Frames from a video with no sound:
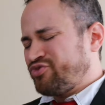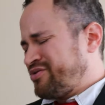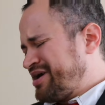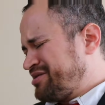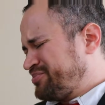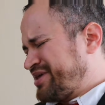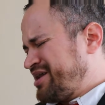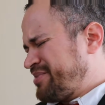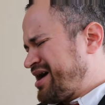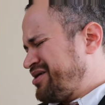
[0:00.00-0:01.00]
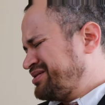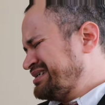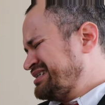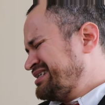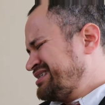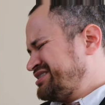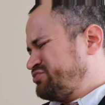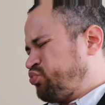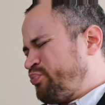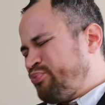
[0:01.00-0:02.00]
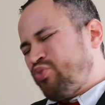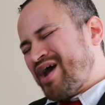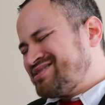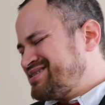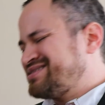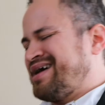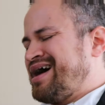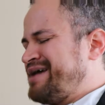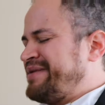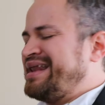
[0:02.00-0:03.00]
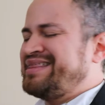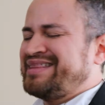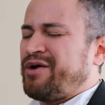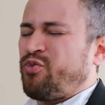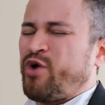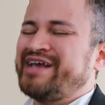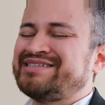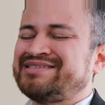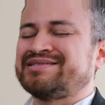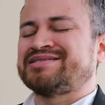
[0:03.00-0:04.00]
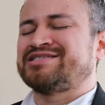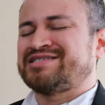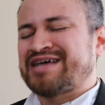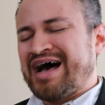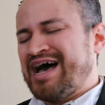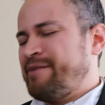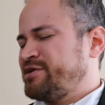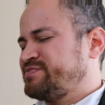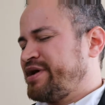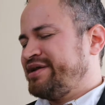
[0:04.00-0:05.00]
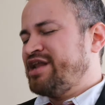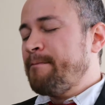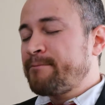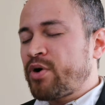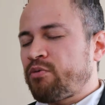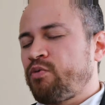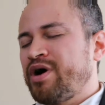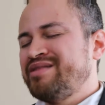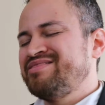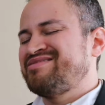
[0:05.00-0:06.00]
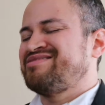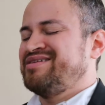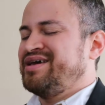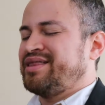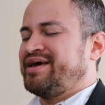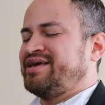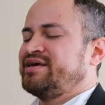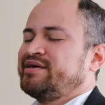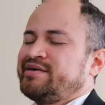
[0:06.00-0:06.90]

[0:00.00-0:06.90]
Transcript: What do I complain about? Wasting time. Anything that wastes time is my number one thing. Like,